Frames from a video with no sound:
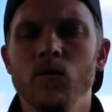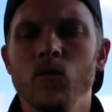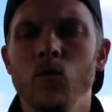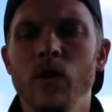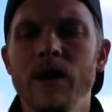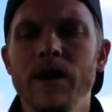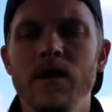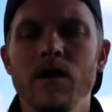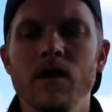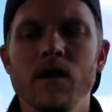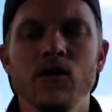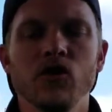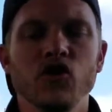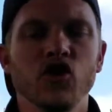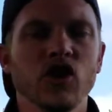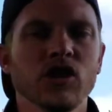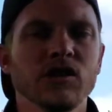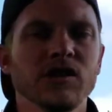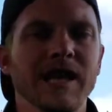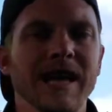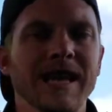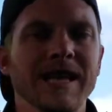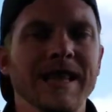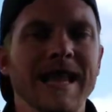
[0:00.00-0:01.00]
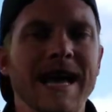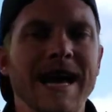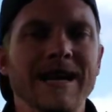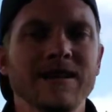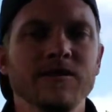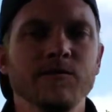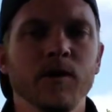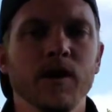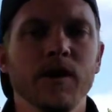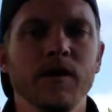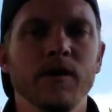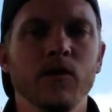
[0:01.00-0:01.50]
We, just like
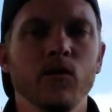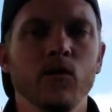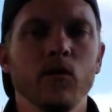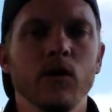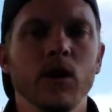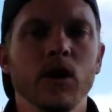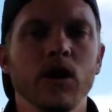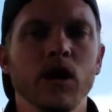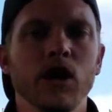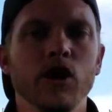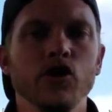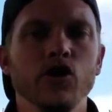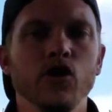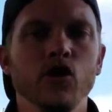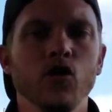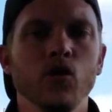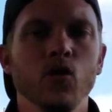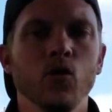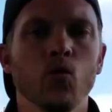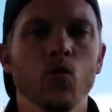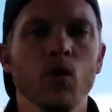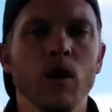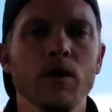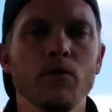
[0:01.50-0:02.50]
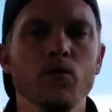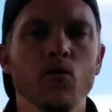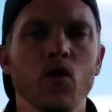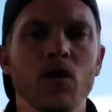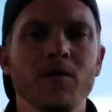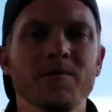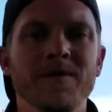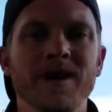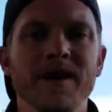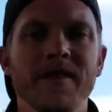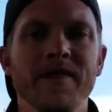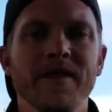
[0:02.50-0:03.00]
last month, we're going to do one more
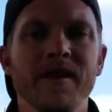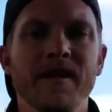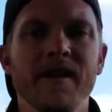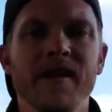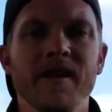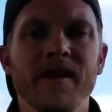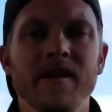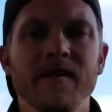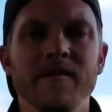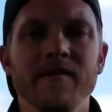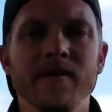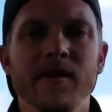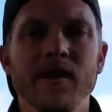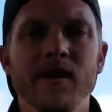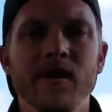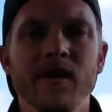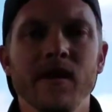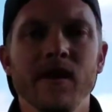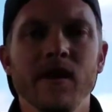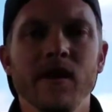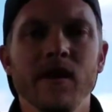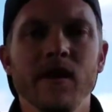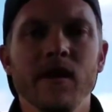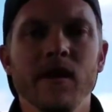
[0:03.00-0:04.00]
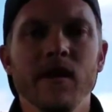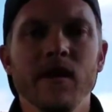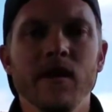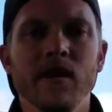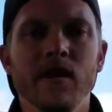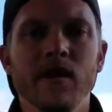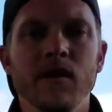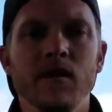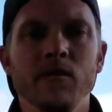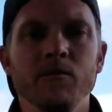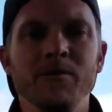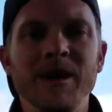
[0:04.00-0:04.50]
month of
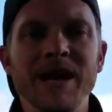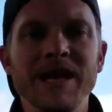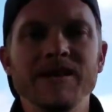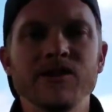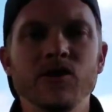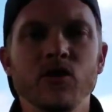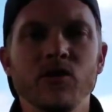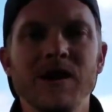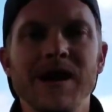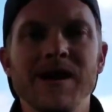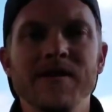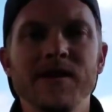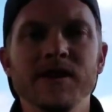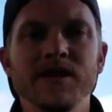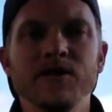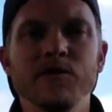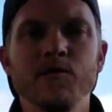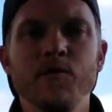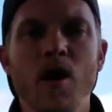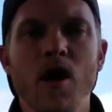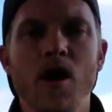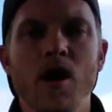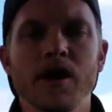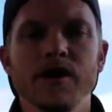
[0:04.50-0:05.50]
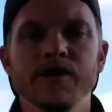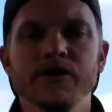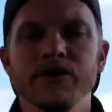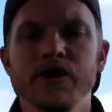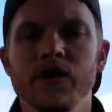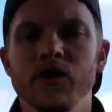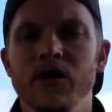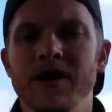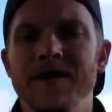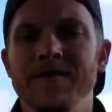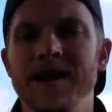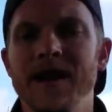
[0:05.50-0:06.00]
baits around the spawn.
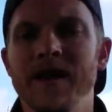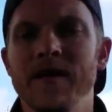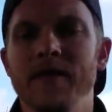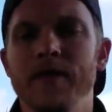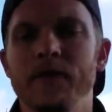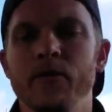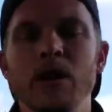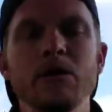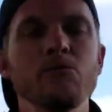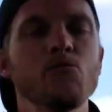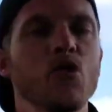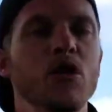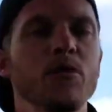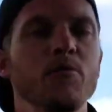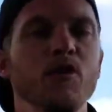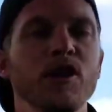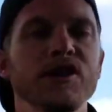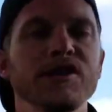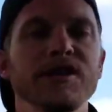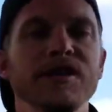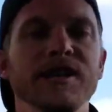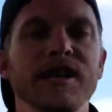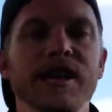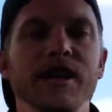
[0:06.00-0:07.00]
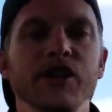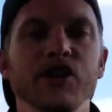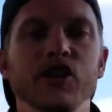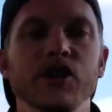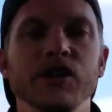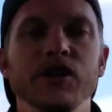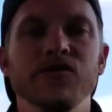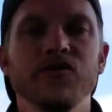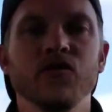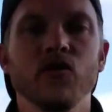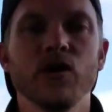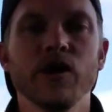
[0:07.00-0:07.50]
So I've got three more
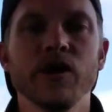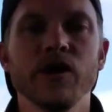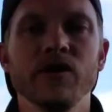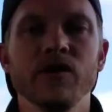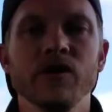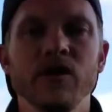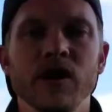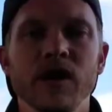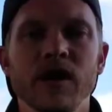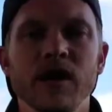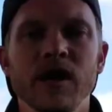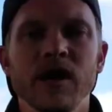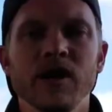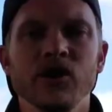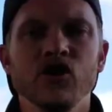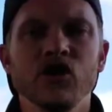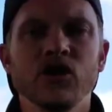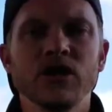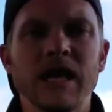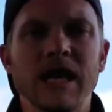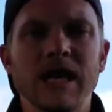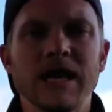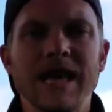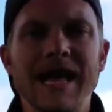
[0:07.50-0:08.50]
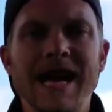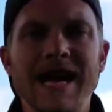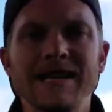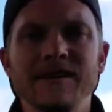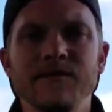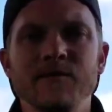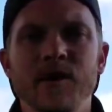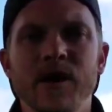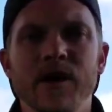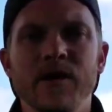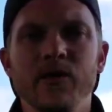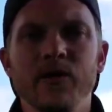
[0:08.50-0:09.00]
presentations for you. Just like
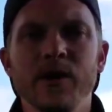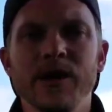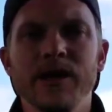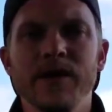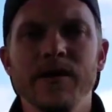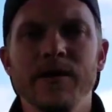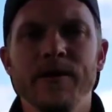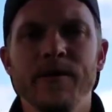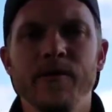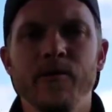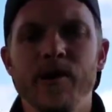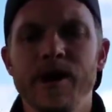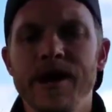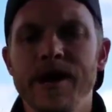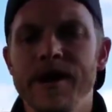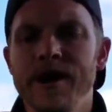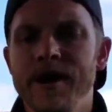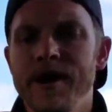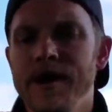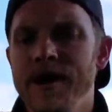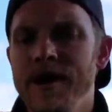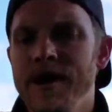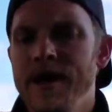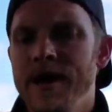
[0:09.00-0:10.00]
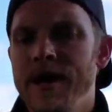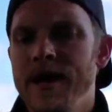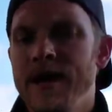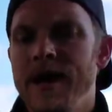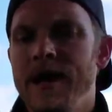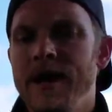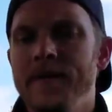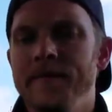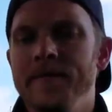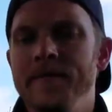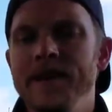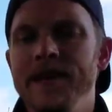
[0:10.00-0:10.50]
last month, we did three.
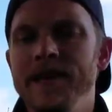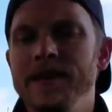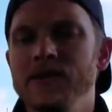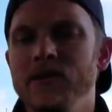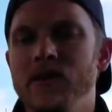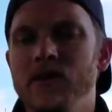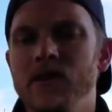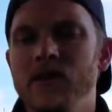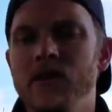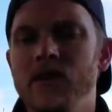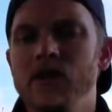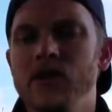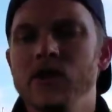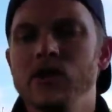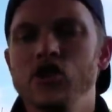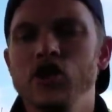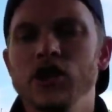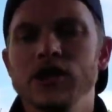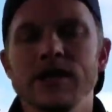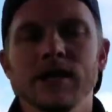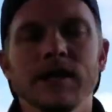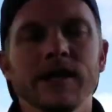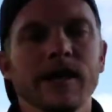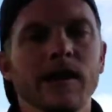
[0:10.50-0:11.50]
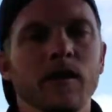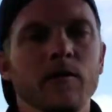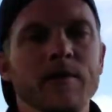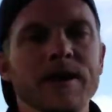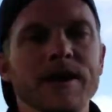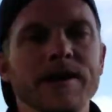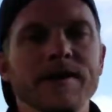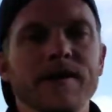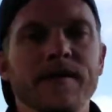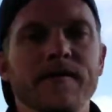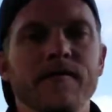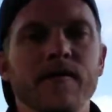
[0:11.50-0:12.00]
These are just a little
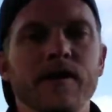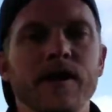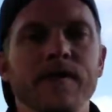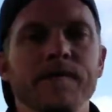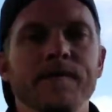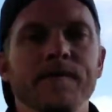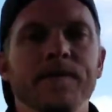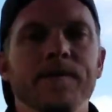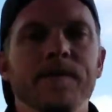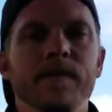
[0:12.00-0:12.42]
bit different.